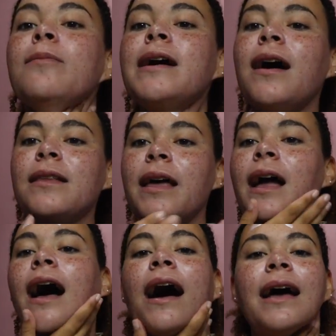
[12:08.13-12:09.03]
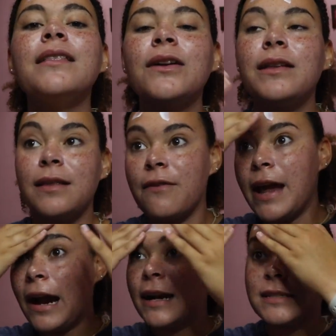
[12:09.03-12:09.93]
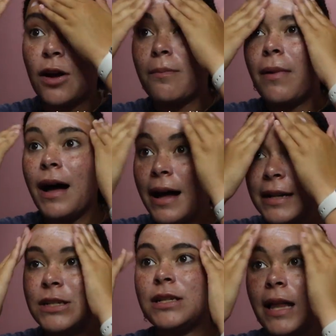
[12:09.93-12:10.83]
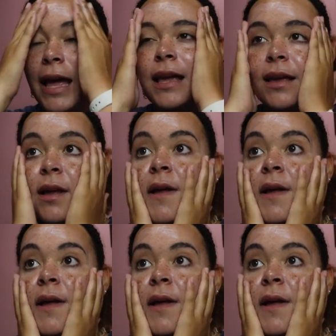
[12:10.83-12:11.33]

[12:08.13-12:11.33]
oh my god, like I literally love Aerie so much, like